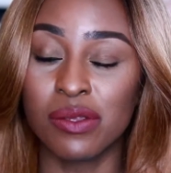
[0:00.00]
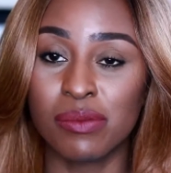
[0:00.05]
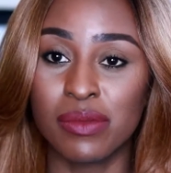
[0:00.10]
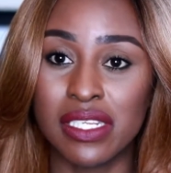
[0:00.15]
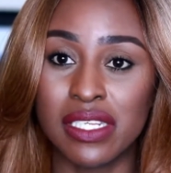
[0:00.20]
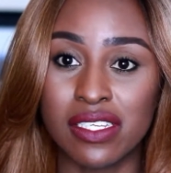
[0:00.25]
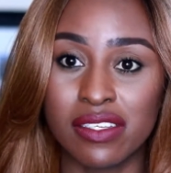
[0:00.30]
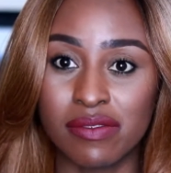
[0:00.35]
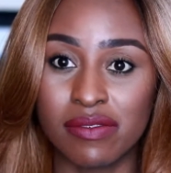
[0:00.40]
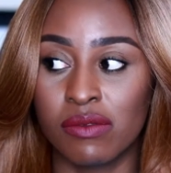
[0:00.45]

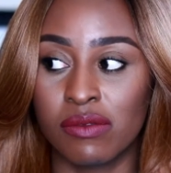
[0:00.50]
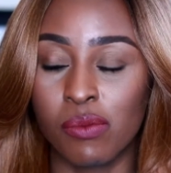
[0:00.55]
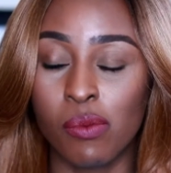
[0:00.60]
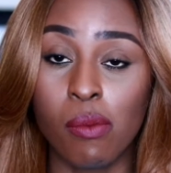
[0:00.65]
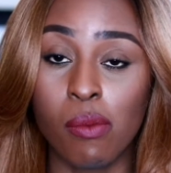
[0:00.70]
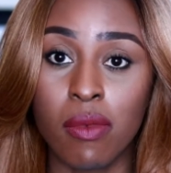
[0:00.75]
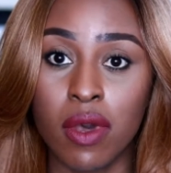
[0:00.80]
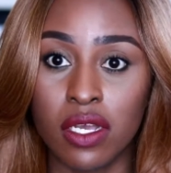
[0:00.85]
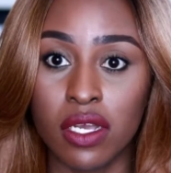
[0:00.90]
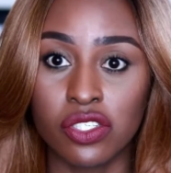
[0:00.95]
believe
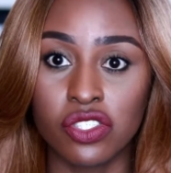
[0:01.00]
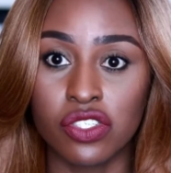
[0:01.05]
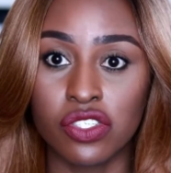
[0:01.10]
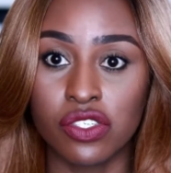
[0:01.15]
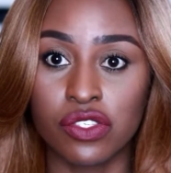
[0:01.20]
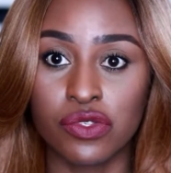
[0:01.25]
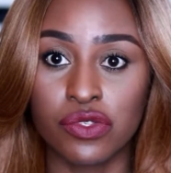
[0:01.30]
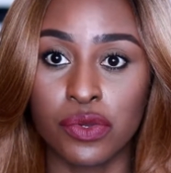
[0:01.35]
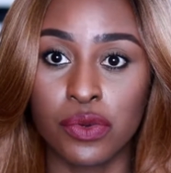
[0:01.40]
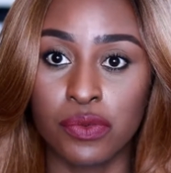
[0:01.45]
March
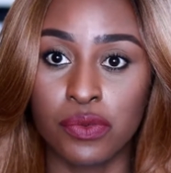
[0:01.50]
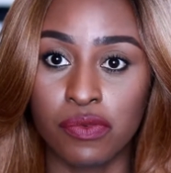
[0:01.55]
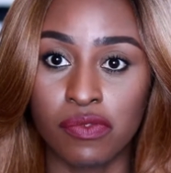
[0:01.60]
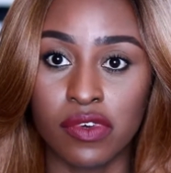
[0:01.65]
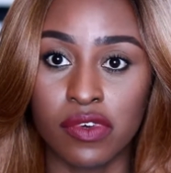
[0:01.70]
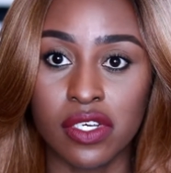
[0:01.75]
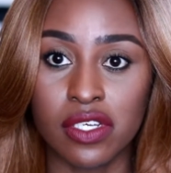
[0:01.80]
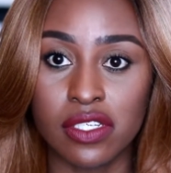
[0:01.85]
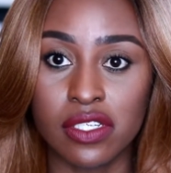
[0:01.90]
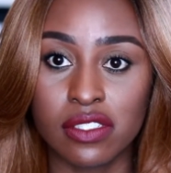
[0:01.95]
is
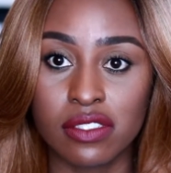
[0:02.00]
over?